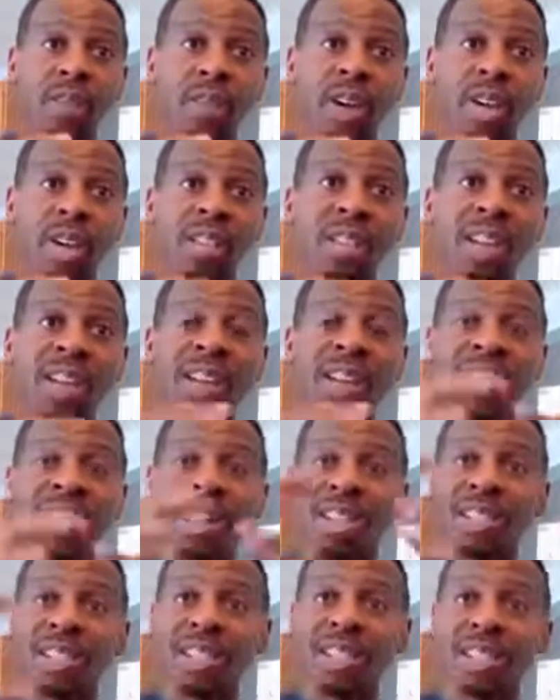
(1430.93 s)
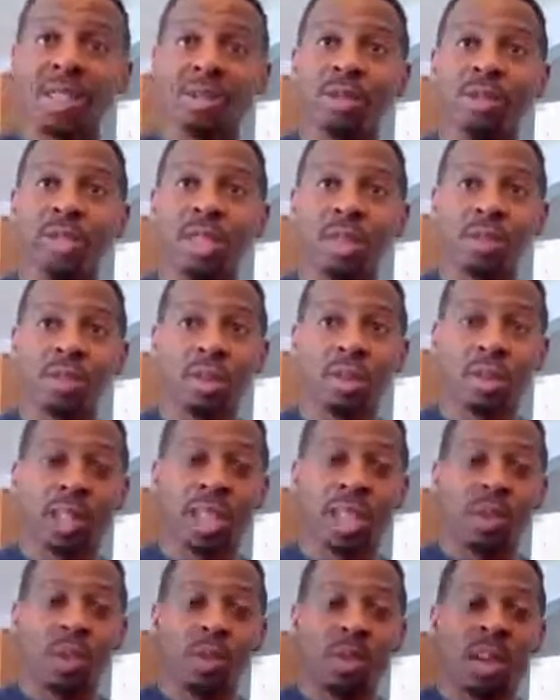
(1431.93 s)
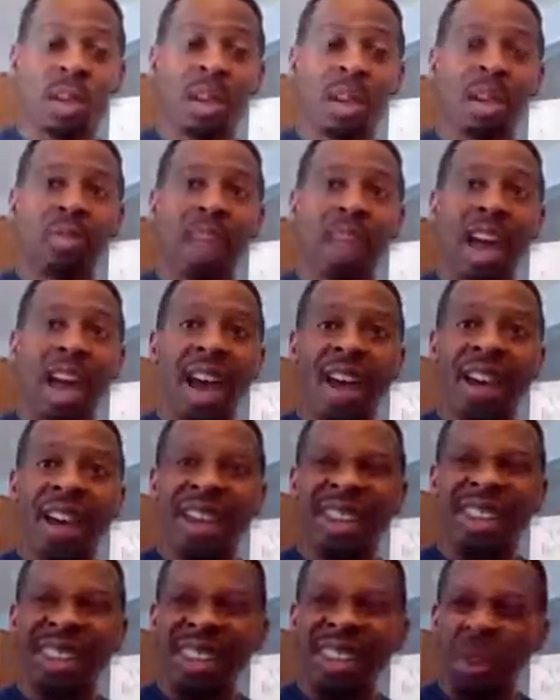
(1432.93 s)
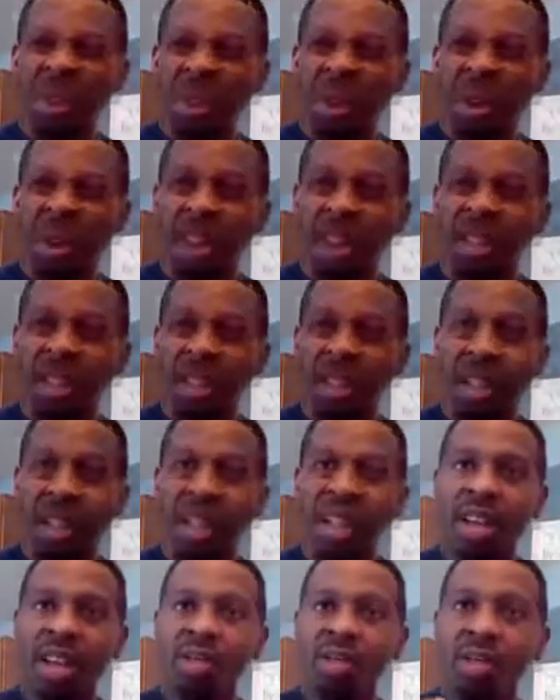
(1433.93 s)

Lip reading: If I stuck it in a solution or a liquid that had a little water in it,